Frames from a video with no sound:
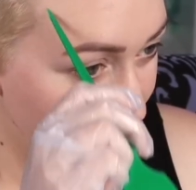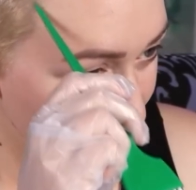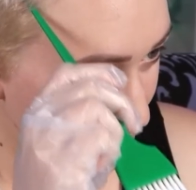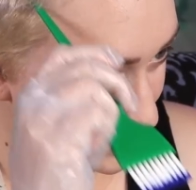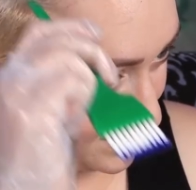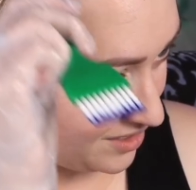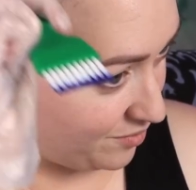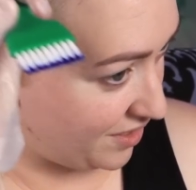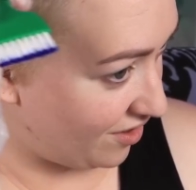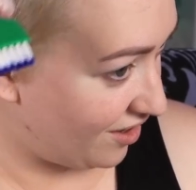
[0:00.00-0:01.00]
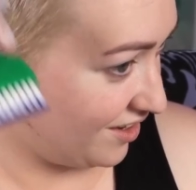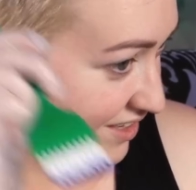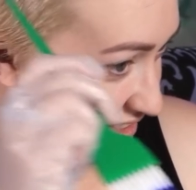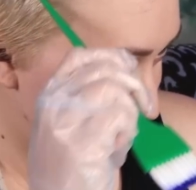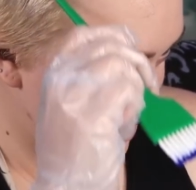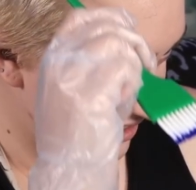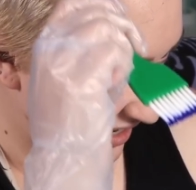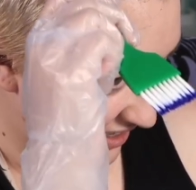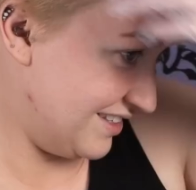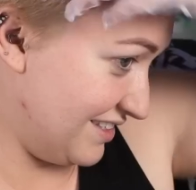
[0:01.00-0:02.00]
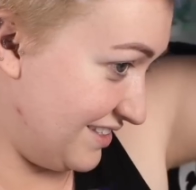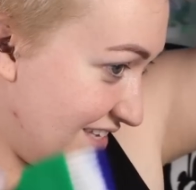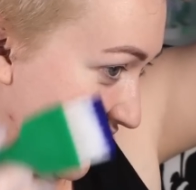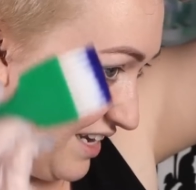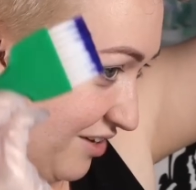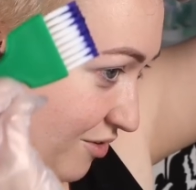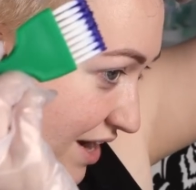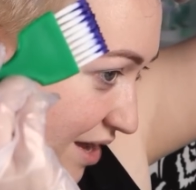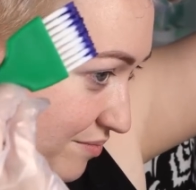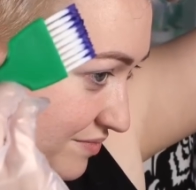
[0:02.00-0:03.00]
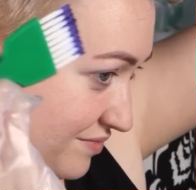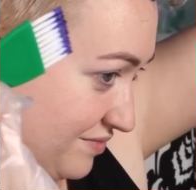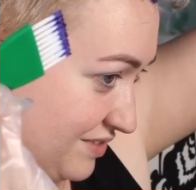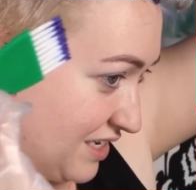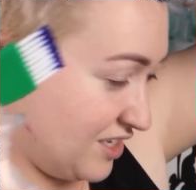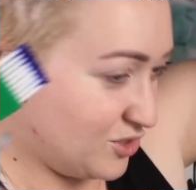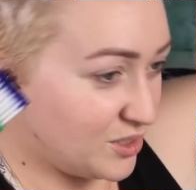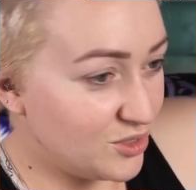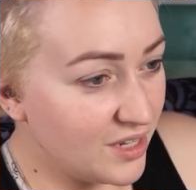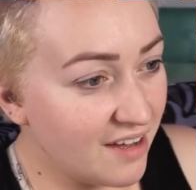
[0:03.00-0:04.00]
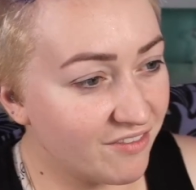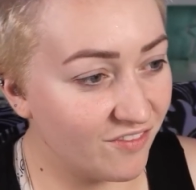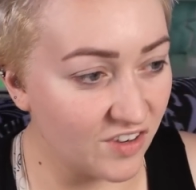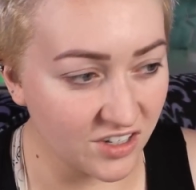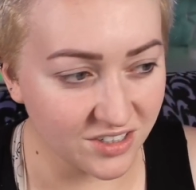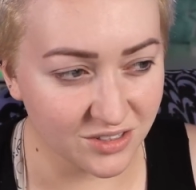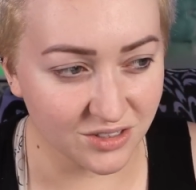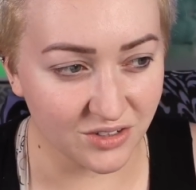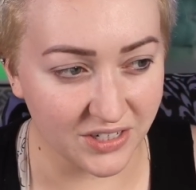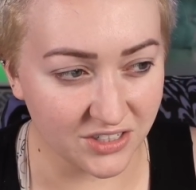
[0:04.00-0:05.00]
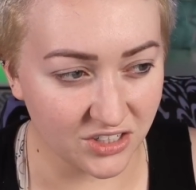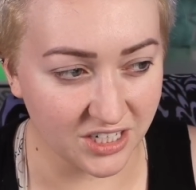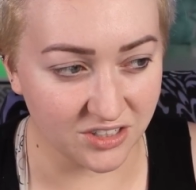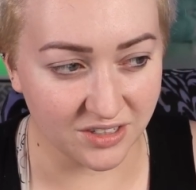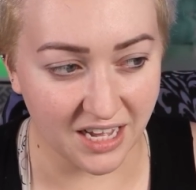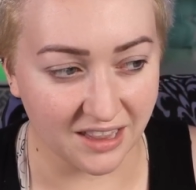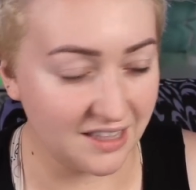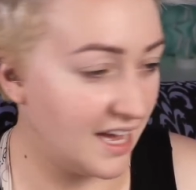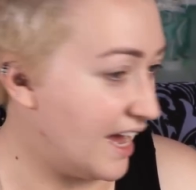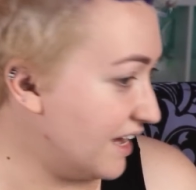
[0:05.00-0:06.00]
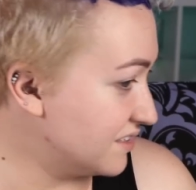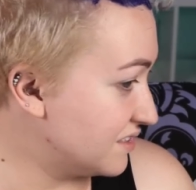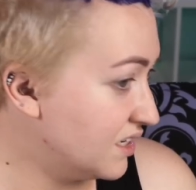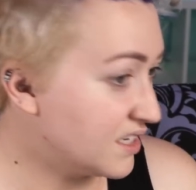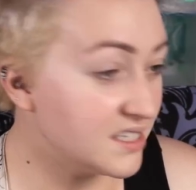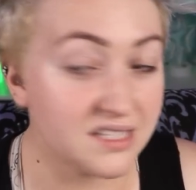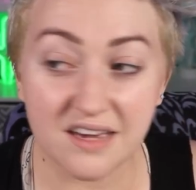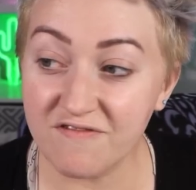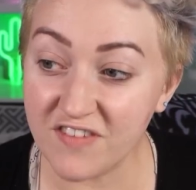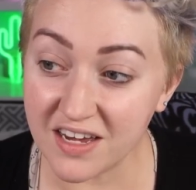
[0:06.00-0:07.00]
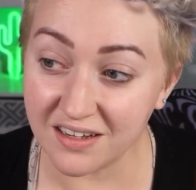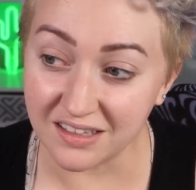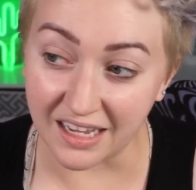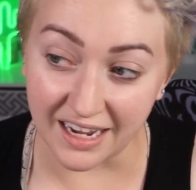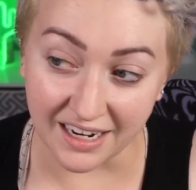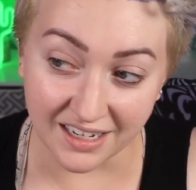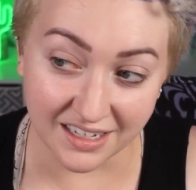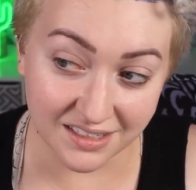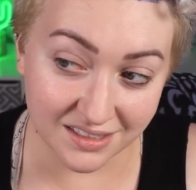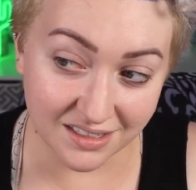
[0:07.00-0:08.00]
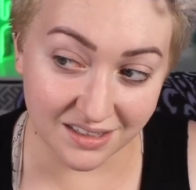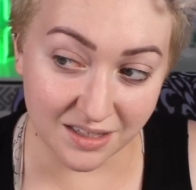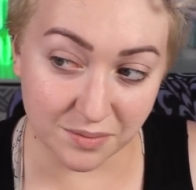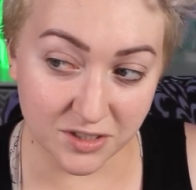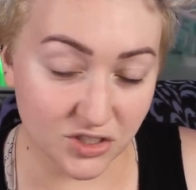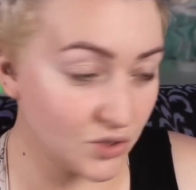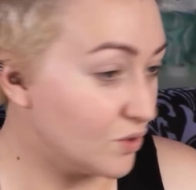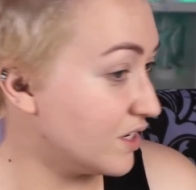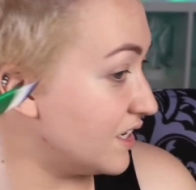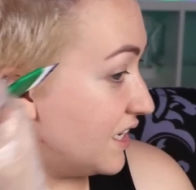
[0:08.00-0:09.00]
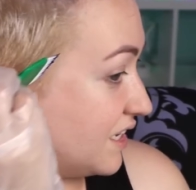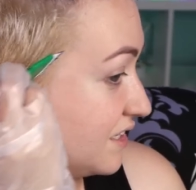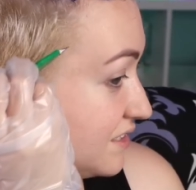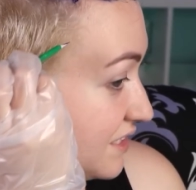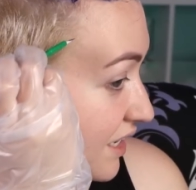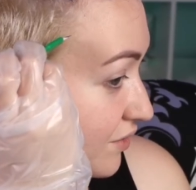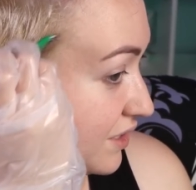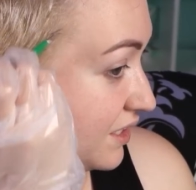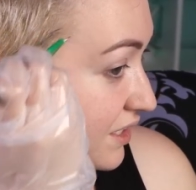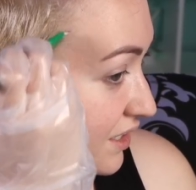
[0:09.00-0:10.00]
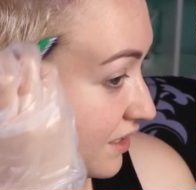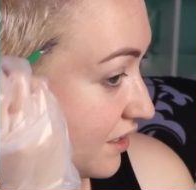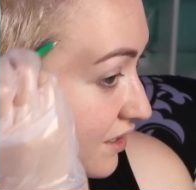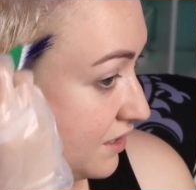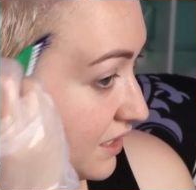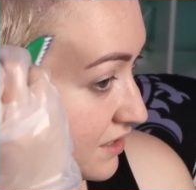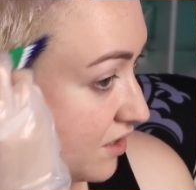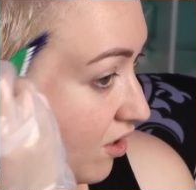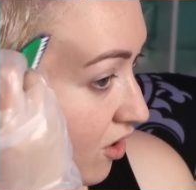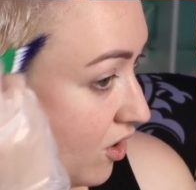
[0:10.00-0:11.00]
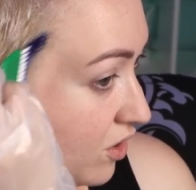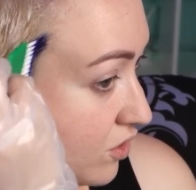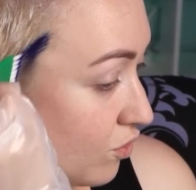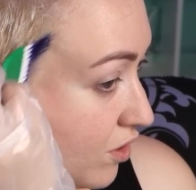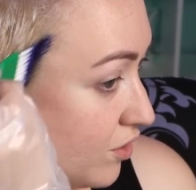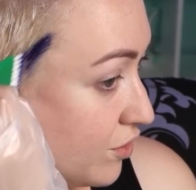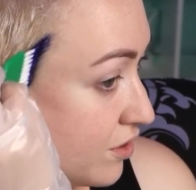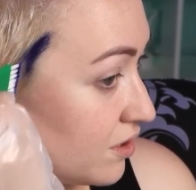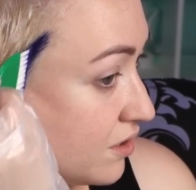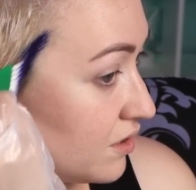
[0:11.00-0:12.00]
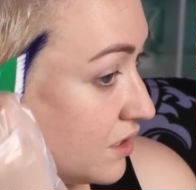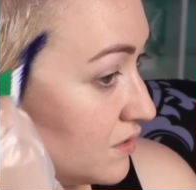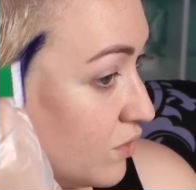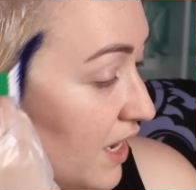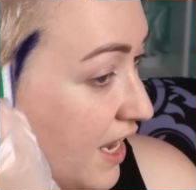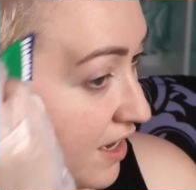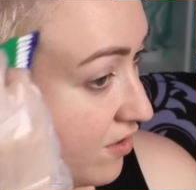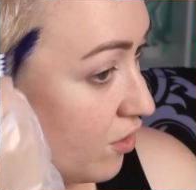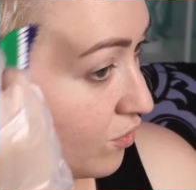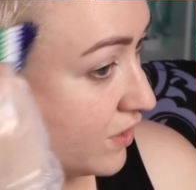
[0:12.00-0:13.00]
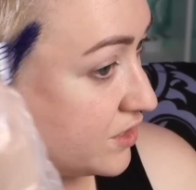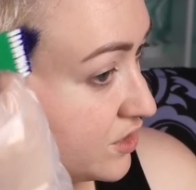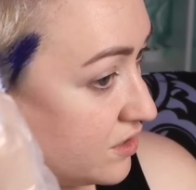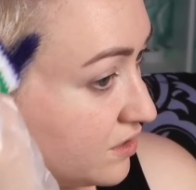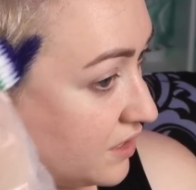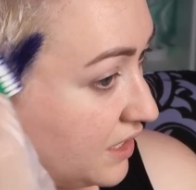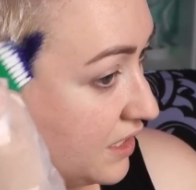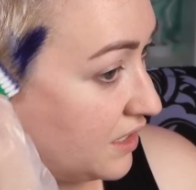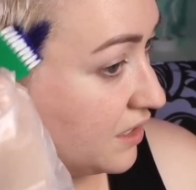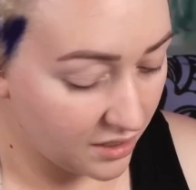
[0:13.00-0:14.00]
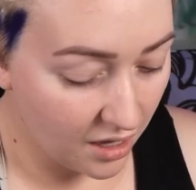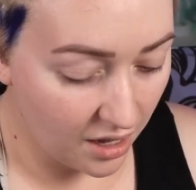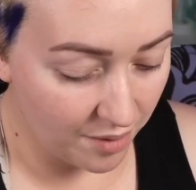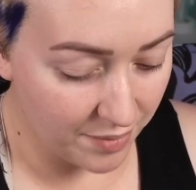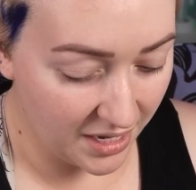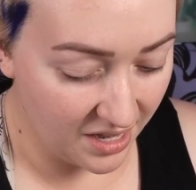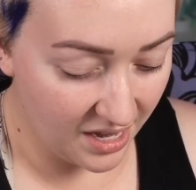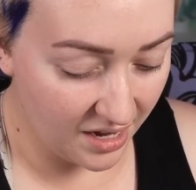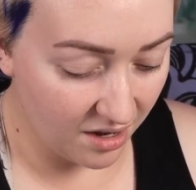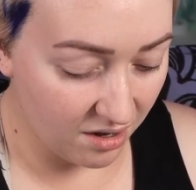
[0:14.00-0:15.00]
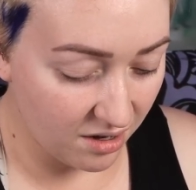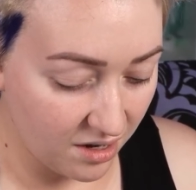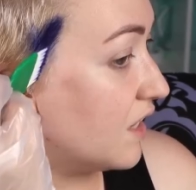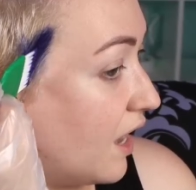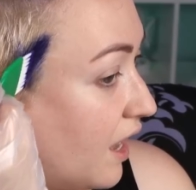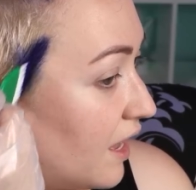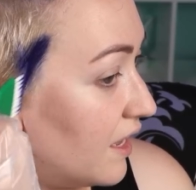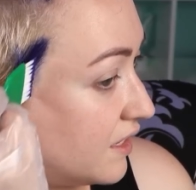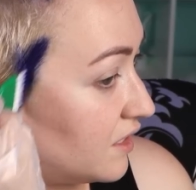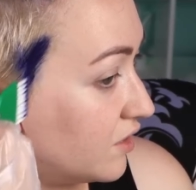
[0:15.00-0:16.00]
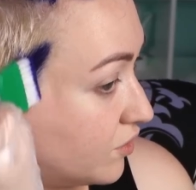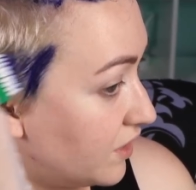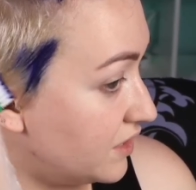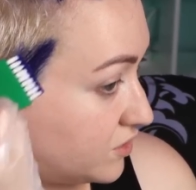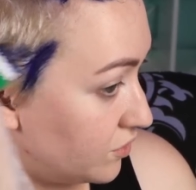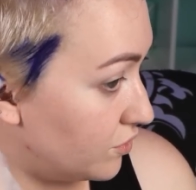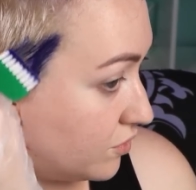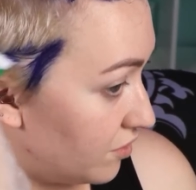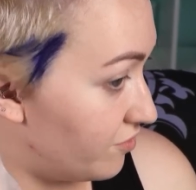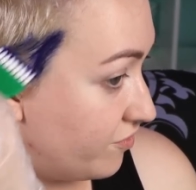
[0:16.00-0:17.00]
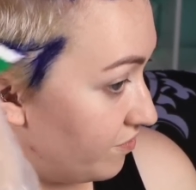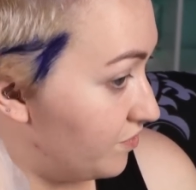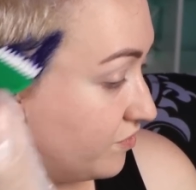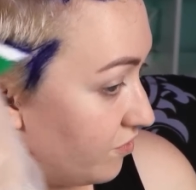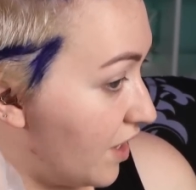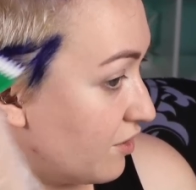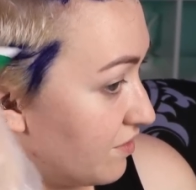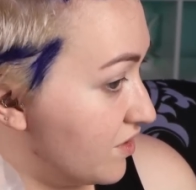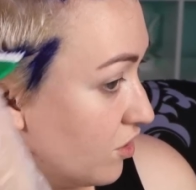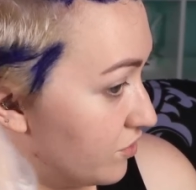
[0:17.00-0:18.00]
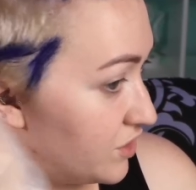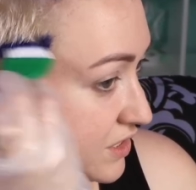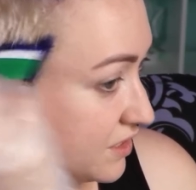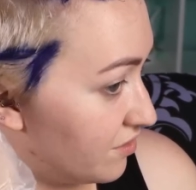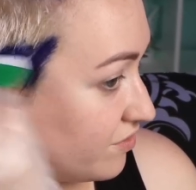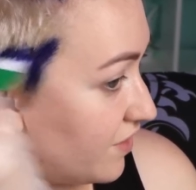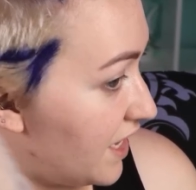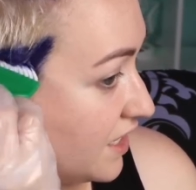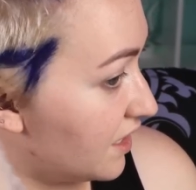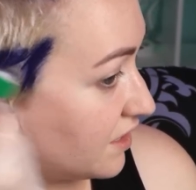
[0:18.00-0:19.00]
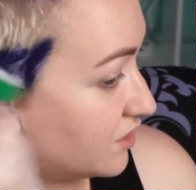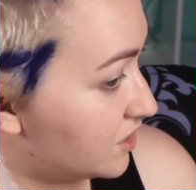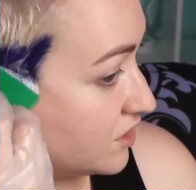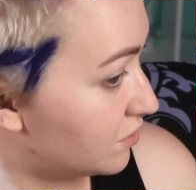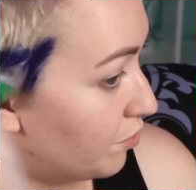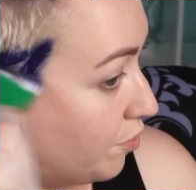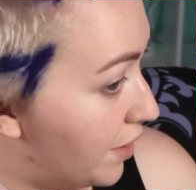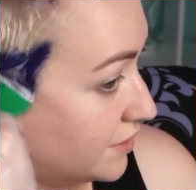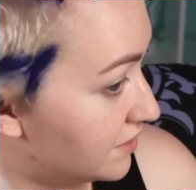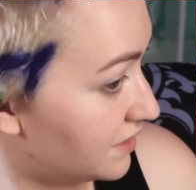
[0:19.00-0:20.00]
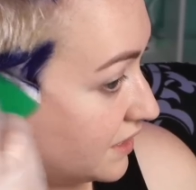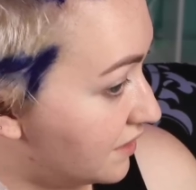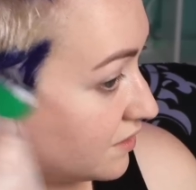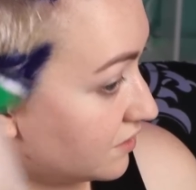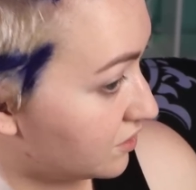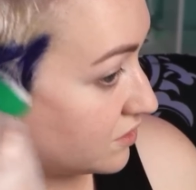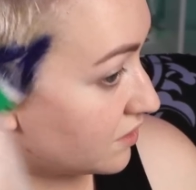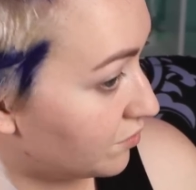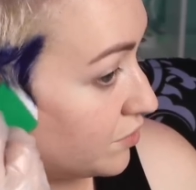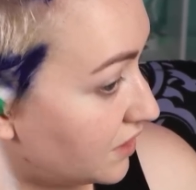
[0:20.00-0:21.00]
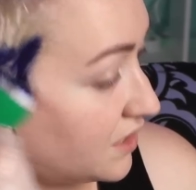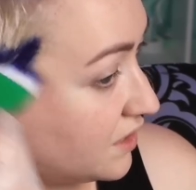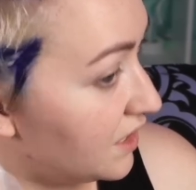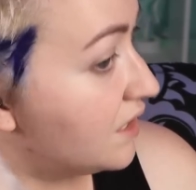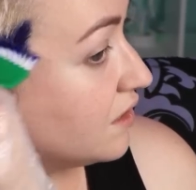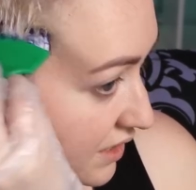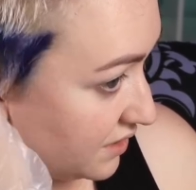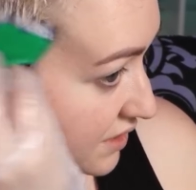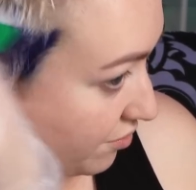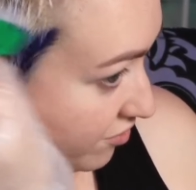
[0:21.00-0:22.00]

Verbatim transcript: is where it's gonna be hard, is this like, this tiny crap. Do I do that first or do I should I do that last? Cuz I feel like it's the majority down here. It's all growth. Cuz when I originally got my hair cut, you know, they do a I don't even know if she did a fade. I think she just buzzed it just completely, except